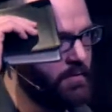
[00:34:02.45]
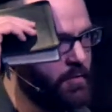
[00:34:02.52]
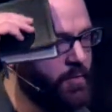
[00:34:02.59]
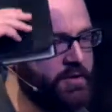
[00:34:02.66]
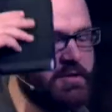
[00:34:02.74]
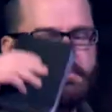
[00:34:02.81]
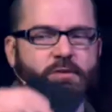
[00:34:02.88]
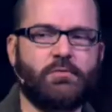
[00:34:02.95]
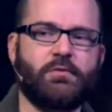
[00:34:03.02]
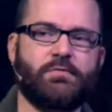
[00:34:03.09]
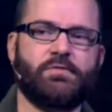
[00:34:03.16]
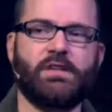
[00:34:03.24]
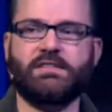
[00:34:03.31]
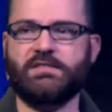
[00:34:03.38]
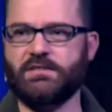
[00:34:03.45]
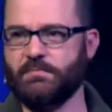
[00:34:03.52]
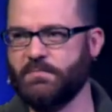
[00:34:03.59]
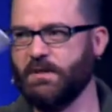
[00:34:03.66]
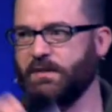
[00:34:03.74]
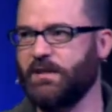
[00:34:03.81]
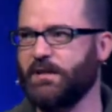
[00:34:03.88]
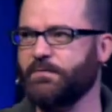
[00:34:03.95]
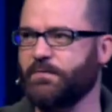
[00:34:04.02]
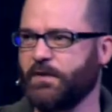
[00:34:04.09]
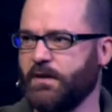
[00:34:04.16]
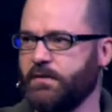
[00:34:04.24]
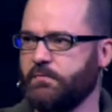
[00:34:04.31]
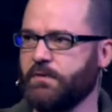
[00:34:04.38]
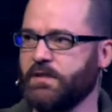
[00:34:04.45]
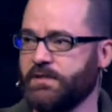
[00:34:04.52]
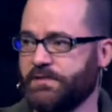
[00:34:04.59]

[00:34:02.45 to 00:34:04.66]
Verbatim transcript: I want them to reflect something different when they